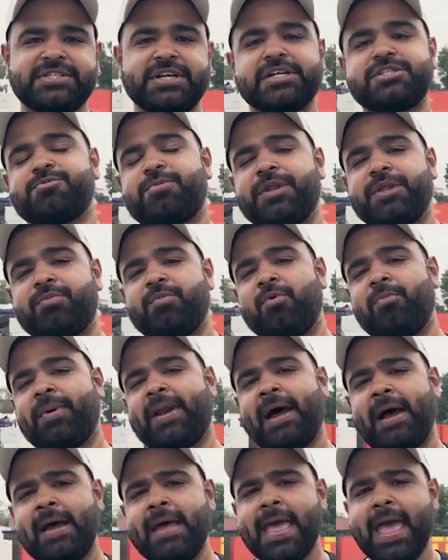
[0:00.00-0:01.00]
Jasprit
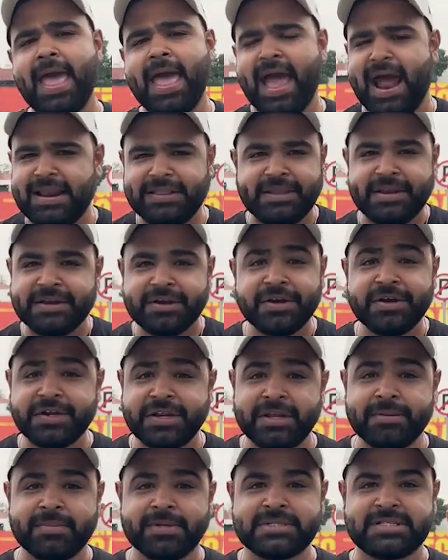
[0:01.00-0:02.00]
Bumrah, and the Indian
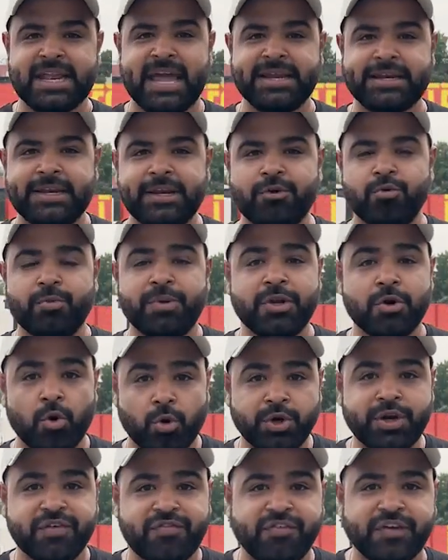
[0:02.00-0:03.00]
team is likely to be
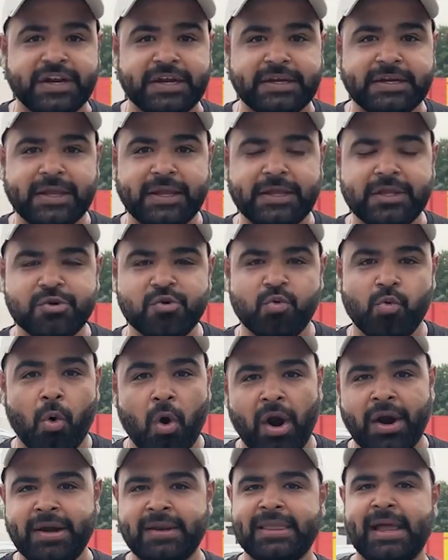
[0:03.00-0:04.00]
no different. You
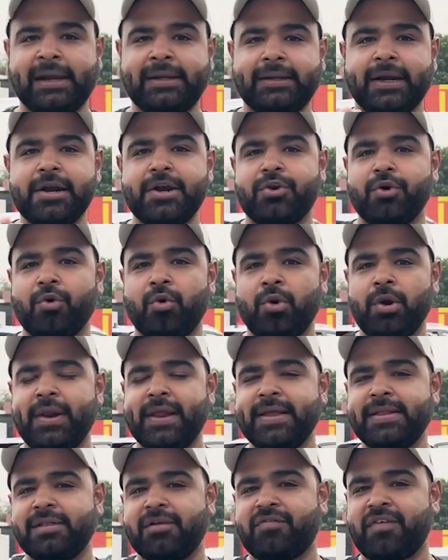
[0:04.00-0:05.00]
want that control
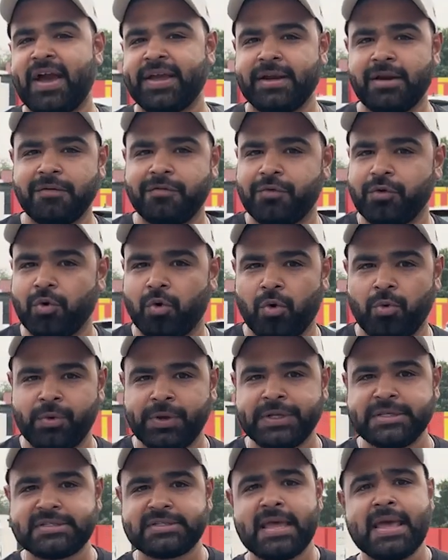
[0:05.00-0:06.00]
in the final few
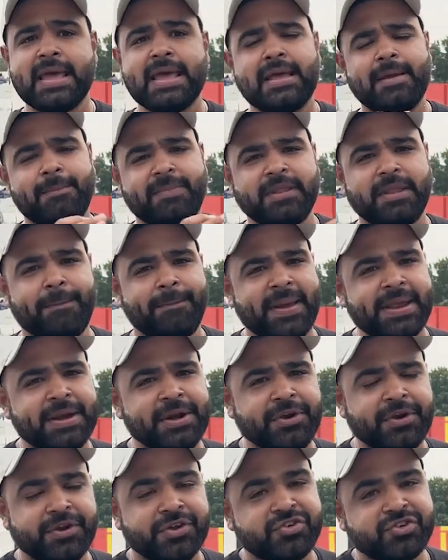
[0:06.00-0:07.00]
overs, the
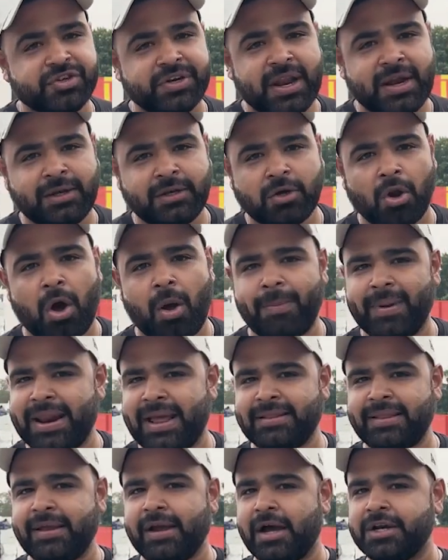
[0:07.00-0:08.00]
penetration at top, and
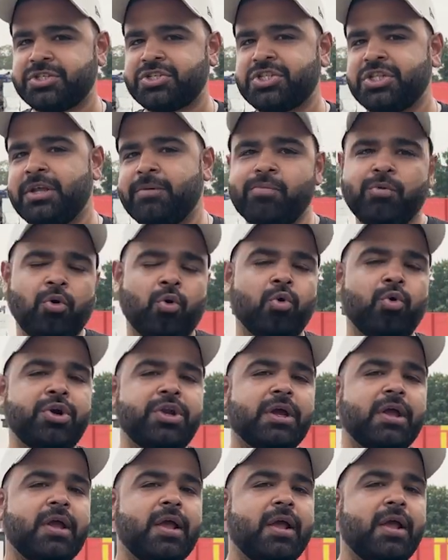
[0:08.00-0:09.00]
I think Arshdeep
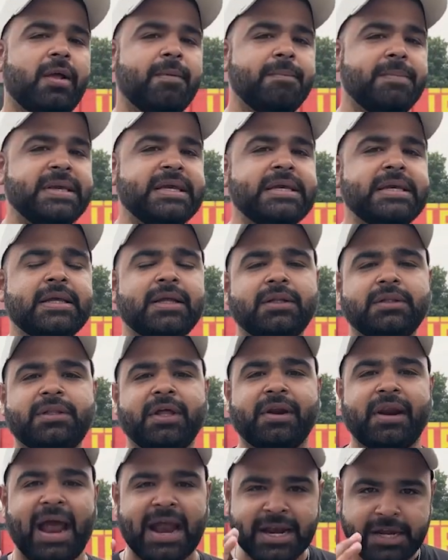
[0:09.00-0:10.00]
could be
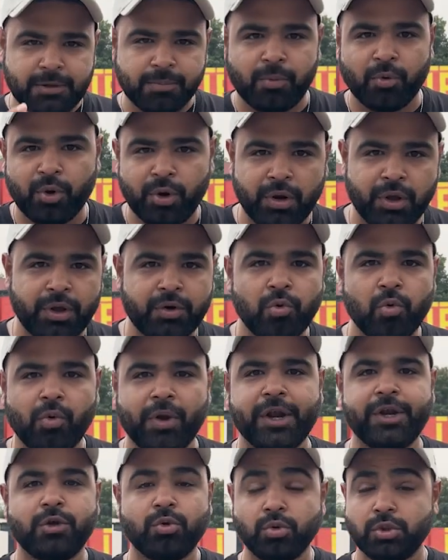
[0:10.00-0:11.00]
the right bowler who
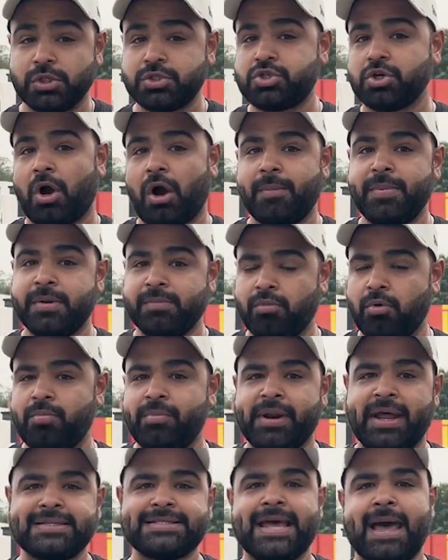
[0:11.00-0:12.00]
can do the job in
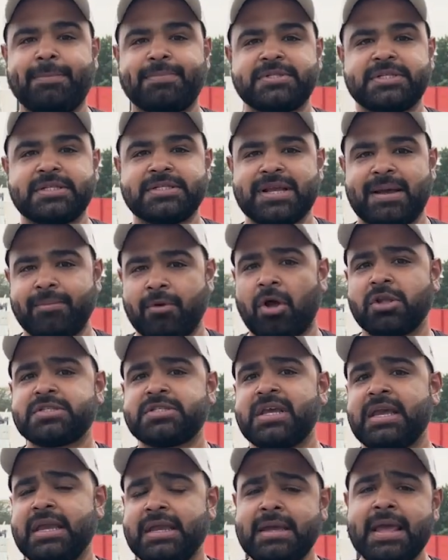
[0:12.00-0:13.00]
Bumrah's absence. I'm
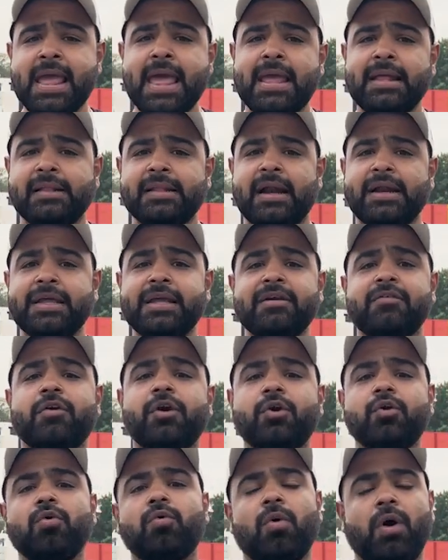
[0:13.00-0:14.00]
not saying that he
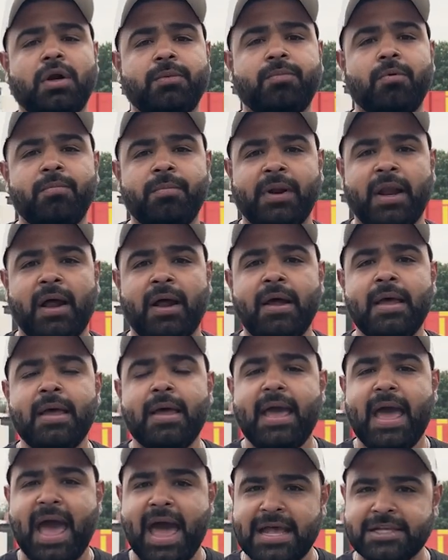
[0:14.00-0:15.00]
will do what Bumrah
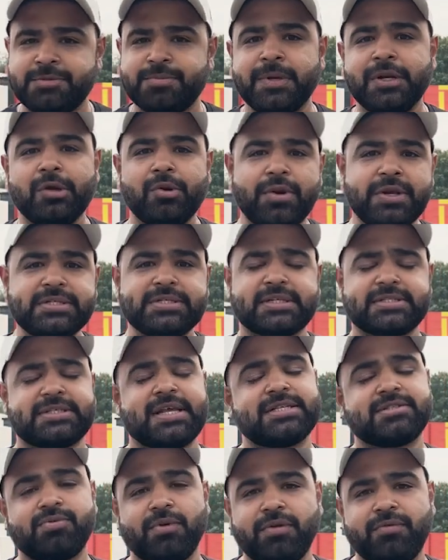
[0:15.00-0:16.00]
has been doing
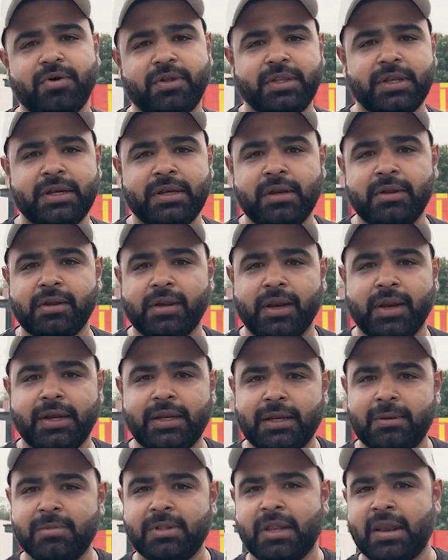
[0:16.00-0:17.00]
successfully for the Indian
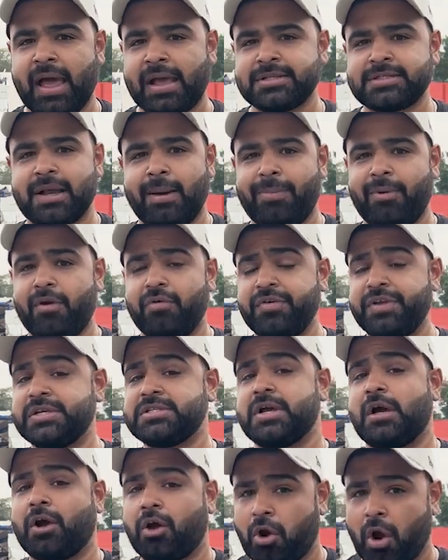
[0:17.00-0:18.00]
cricket team in the last couple of
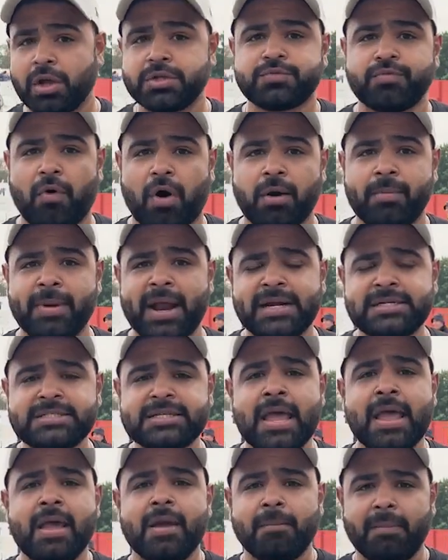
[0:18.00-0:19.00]
years across
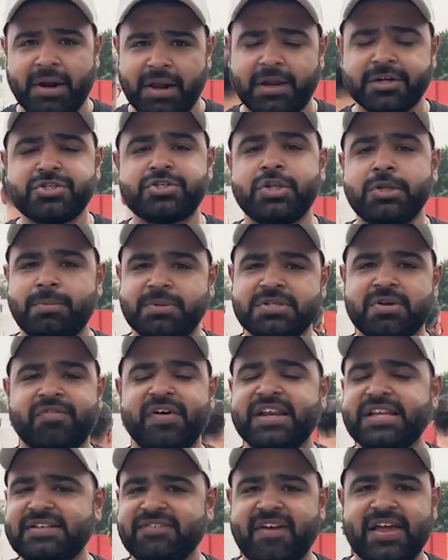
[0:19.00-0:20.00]
formats, but Arshdeep is a
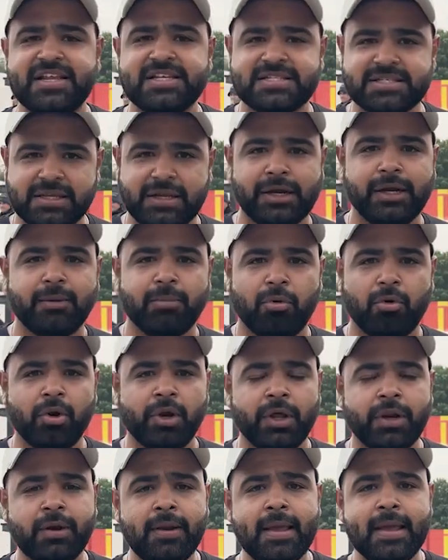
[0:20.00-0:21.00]
very, very skilled
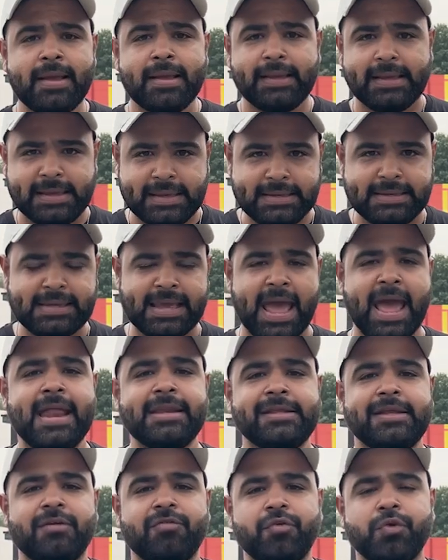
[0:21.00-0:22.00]
bowler. He
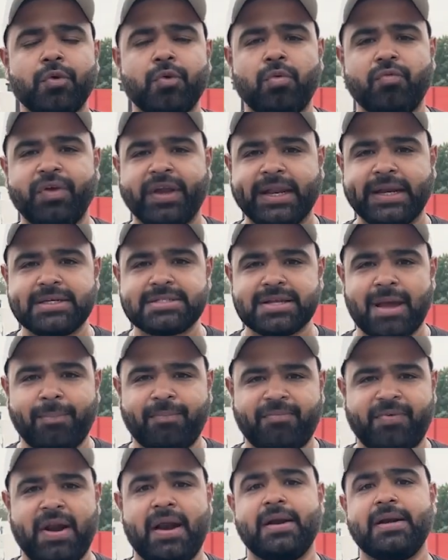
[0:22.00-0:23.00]
can give you wickets up
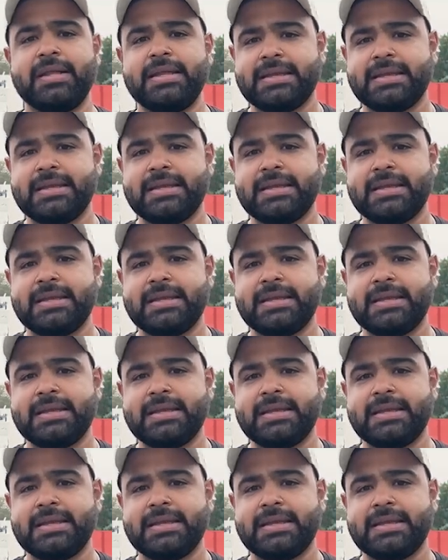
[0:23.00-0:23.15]
front.